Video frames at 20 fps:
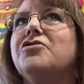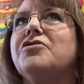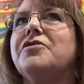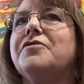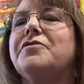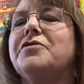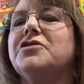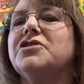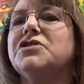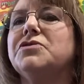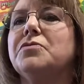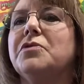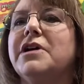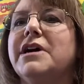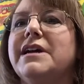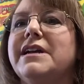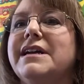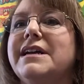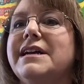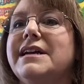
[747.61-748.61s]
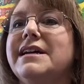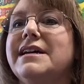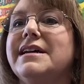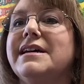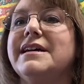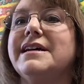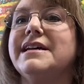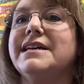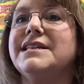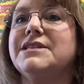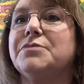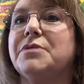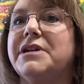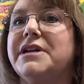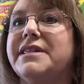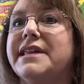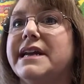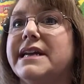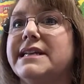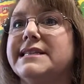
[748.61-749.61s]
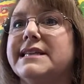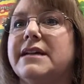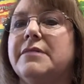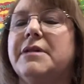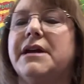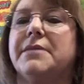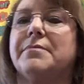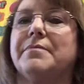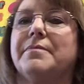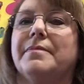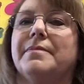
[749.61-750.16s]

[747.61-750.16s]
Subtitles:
The first one is, what do you think it's gonna be?